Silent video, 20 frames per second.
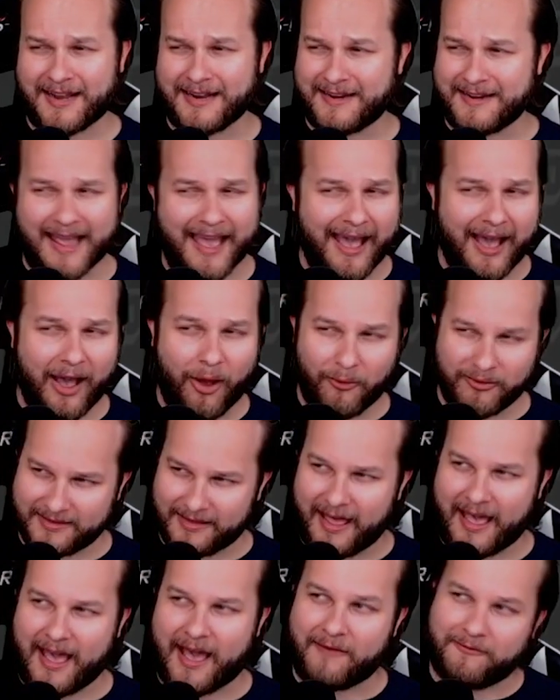it now and
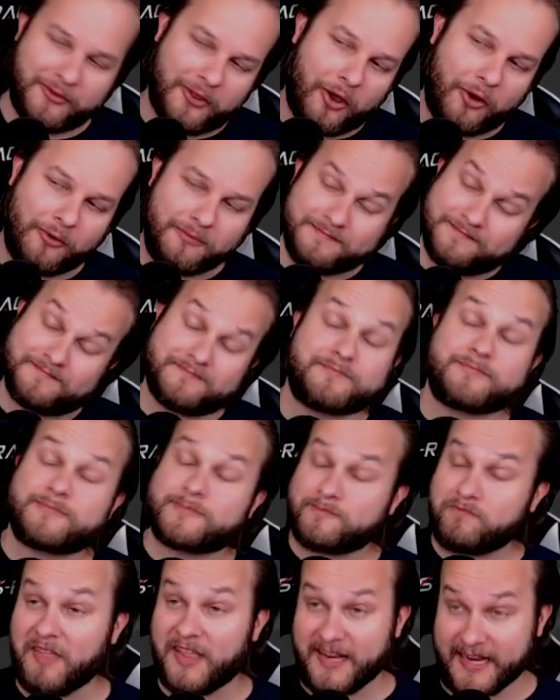laugh, although
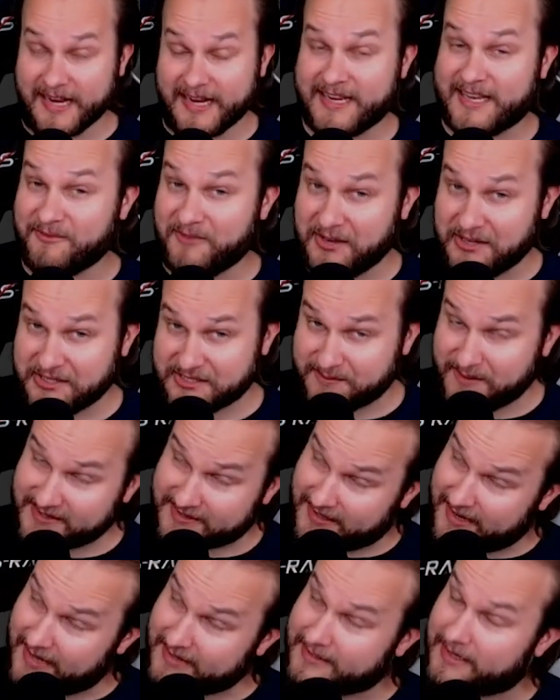it inconvenienced me
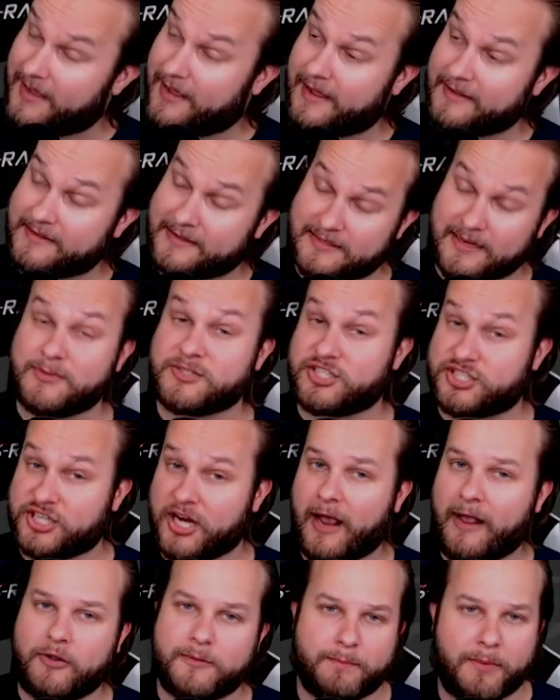at the time as a
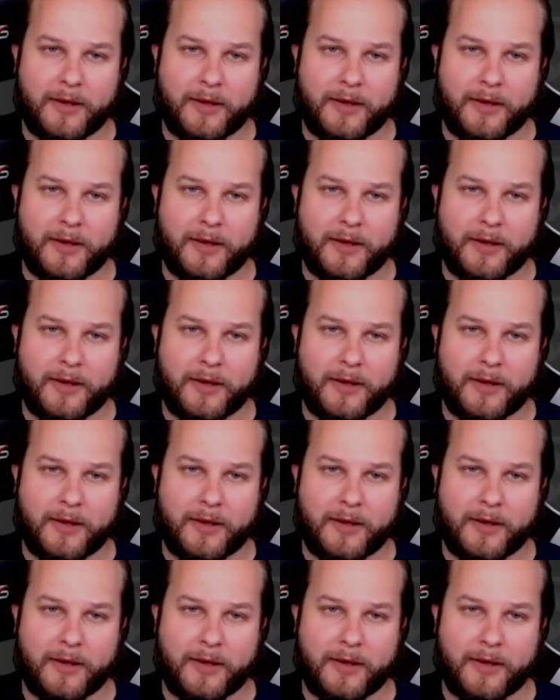child.